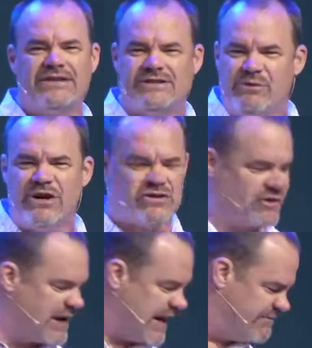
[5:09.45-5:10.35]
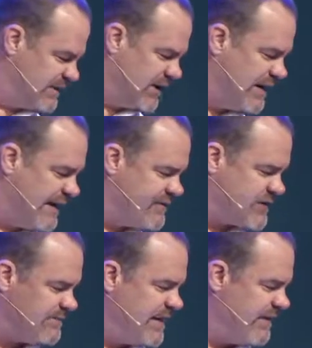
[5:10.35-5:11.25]
It's weird. You kind of have below
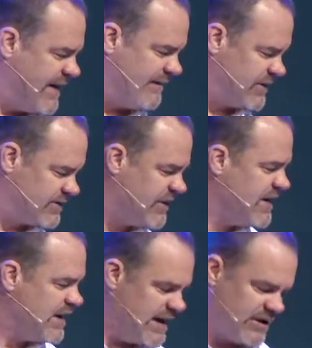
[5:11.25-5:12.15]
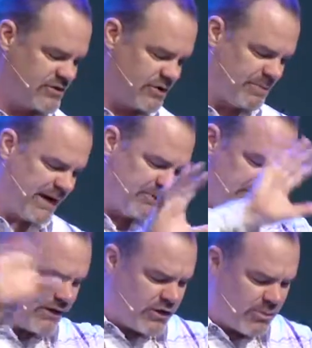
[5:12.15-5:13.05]
average and above average. and uh, so but
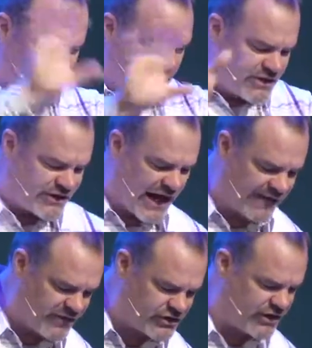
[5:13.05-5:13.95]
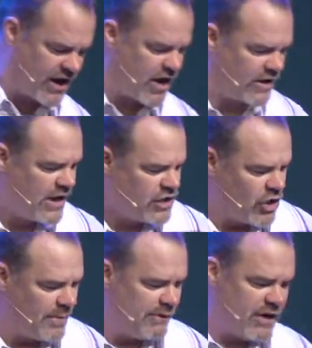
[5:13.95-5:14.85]
anyway, we, nobody wants an average dog.
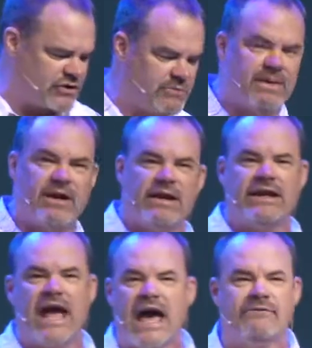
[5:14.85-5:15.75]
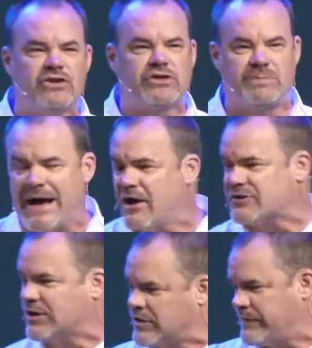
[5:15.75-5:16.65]
Nobody wants to marry an average
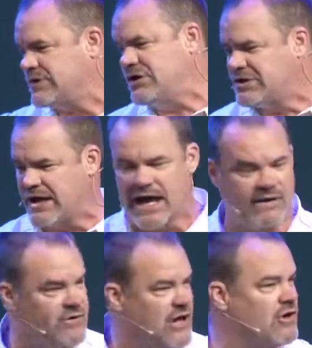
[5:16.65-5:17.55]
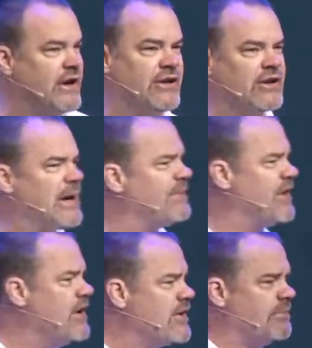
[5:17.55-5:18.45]
spouse and look at, well, she's kind of average. I'll go ahead and hook up
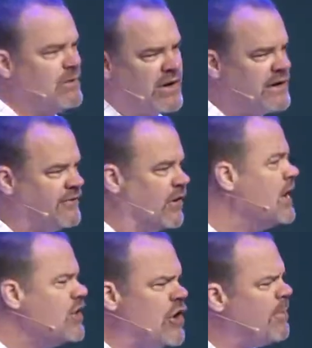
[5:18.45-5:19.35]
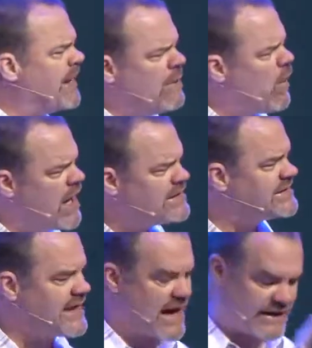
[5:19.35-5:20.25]
with her. That'd be wonderful. Nobody
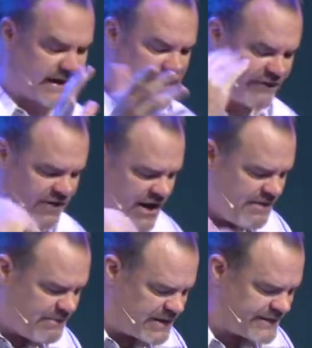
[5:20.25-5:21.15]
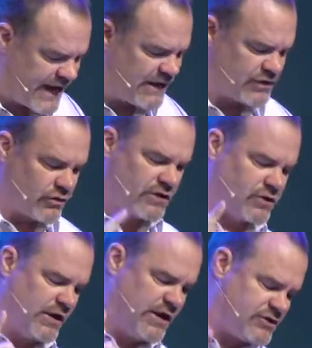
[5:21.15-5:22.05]
wants that kind of mentality. So
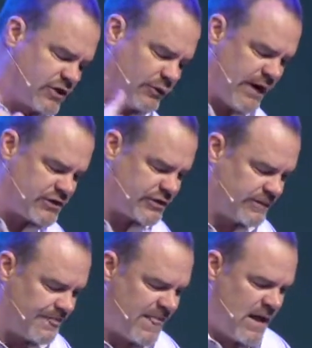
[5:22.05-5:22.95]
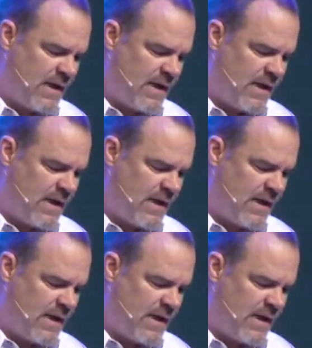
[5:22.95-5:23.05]
so here's the question.